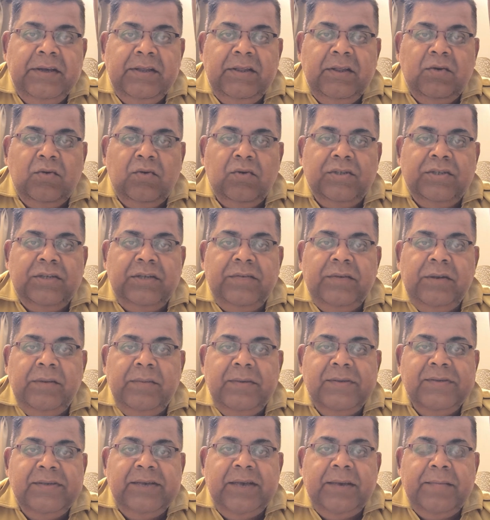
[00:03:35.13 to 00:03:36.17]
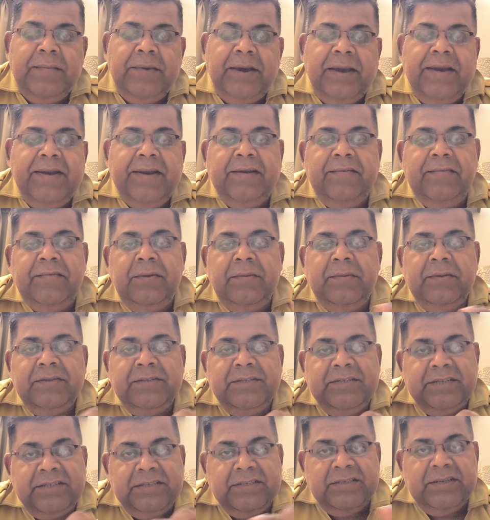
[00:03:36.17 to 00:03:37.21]
The question will be same, and it will be
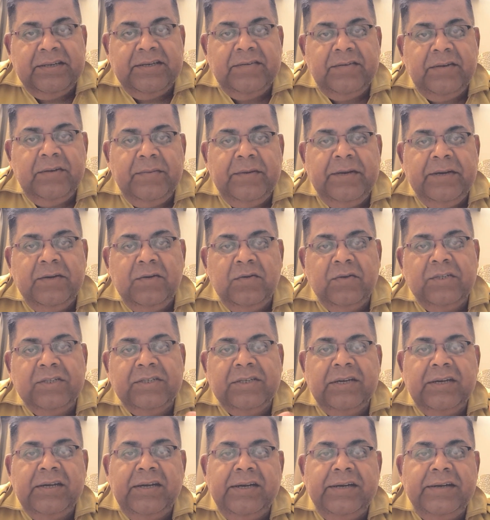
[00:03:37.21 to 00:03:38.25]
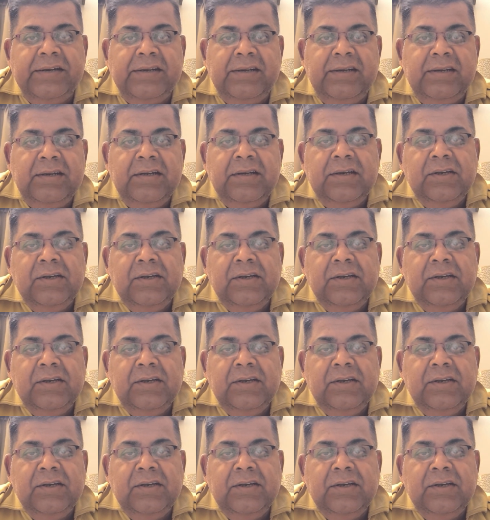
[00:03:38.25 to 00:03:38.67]
twisted little.